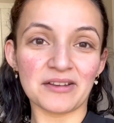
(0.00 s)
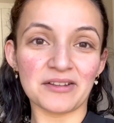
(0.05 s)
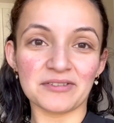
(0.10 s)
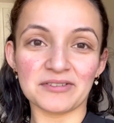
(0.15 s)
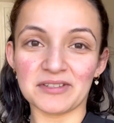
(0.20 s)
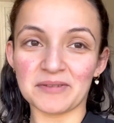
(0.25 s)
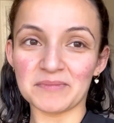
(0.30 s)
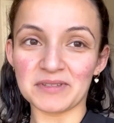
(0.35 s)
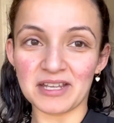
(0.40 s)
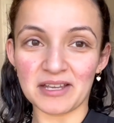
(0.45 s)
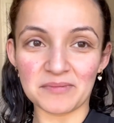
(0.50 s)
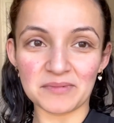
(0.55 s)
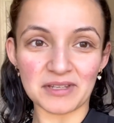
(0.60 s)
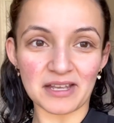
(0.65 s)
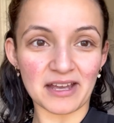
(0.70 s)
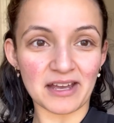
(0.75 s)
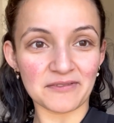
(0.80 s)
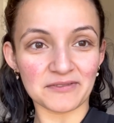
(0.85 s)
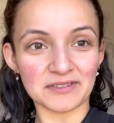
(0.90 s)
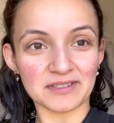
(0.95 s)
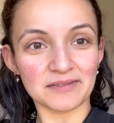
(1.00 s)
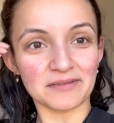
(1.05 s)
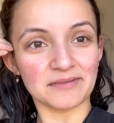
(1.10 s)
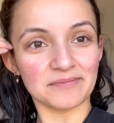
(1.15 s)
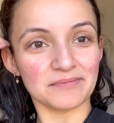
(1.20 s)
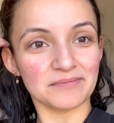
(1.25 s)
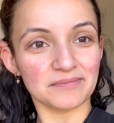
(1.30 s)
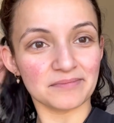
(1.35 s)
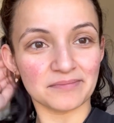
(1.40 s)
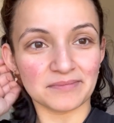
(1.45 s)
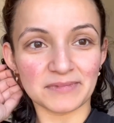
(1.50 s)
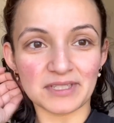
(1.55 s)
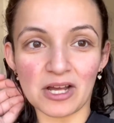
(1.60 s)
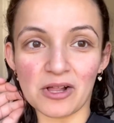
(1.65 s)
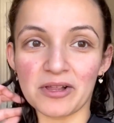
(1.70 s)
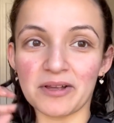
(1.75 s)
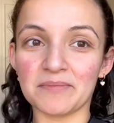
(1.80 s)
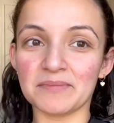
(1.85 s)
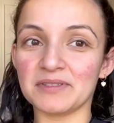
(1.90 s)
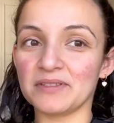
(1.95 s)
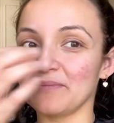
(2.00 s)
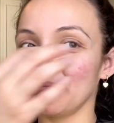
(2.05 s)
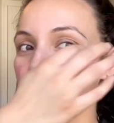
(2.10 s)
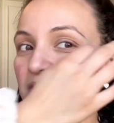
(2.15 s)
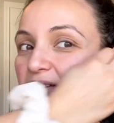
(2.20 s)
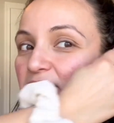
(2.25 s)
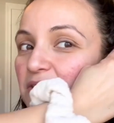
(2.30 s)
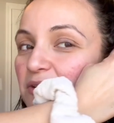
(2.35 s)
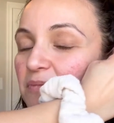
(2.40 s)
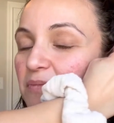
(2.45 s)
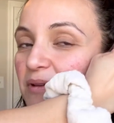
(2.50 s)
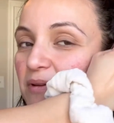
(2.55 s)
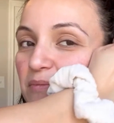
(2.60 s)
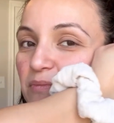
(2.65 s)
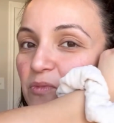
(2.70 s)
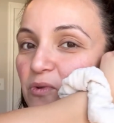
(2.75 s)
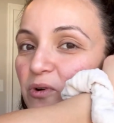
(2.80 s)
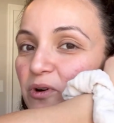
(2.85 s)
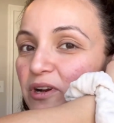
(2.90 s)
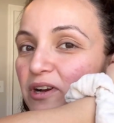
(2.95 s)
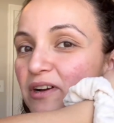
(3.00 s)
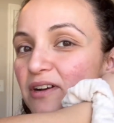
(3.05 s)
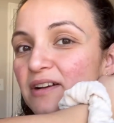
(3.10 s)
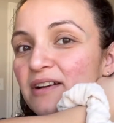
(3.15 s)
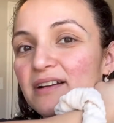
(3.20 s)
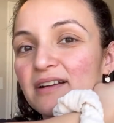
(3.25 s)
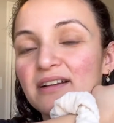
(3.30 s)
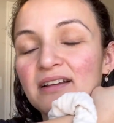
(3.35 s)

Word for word: Sometimes I have to tell him to be a little bit more